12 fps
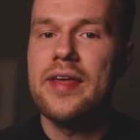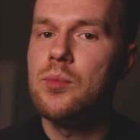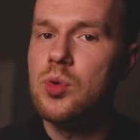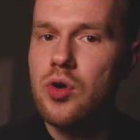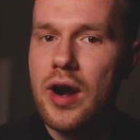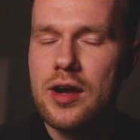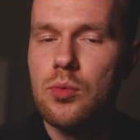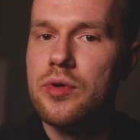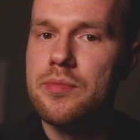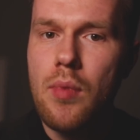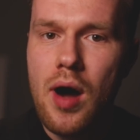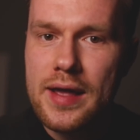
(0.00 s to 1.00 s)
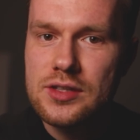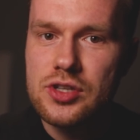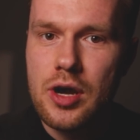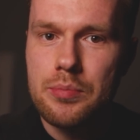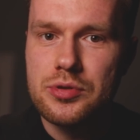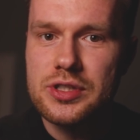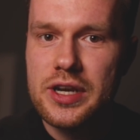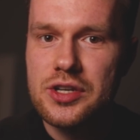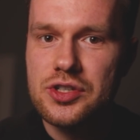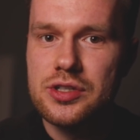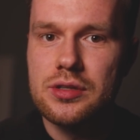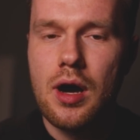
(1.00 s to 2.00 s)
And then we'll crack on with my
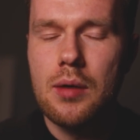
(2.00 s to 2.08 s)
interpretation.